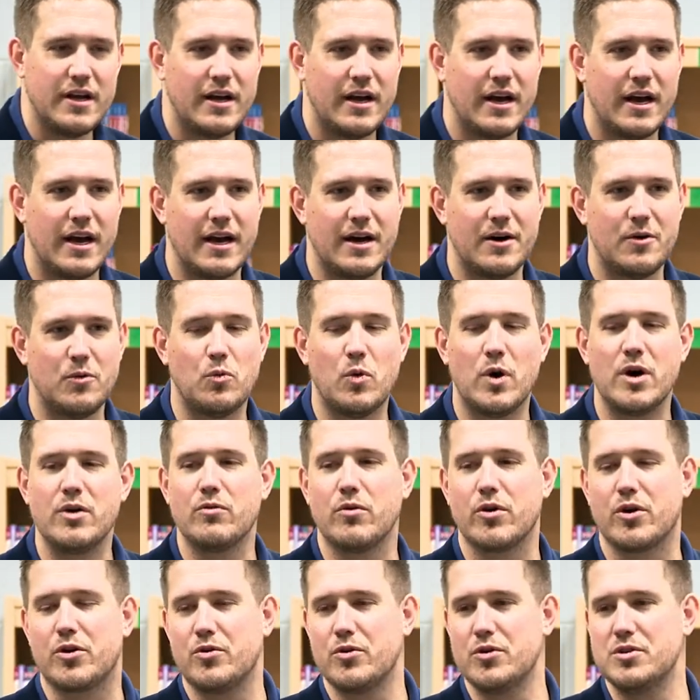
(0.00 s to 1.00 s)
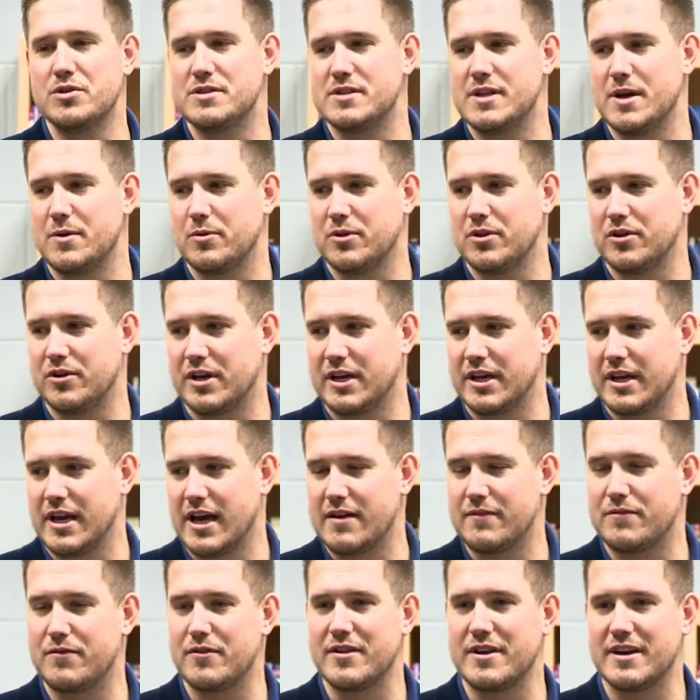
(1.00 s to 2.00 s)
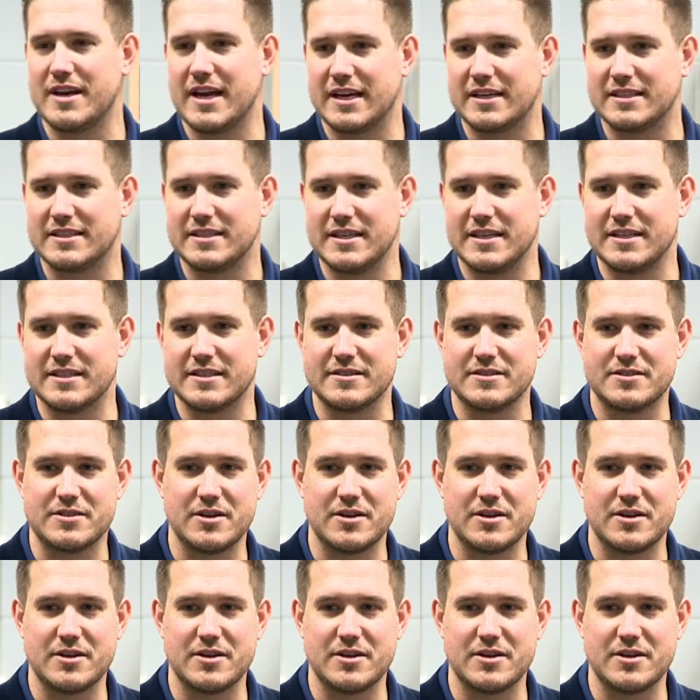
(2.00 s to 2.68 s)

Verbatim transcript: uh, what recruits they were looking at for the next season.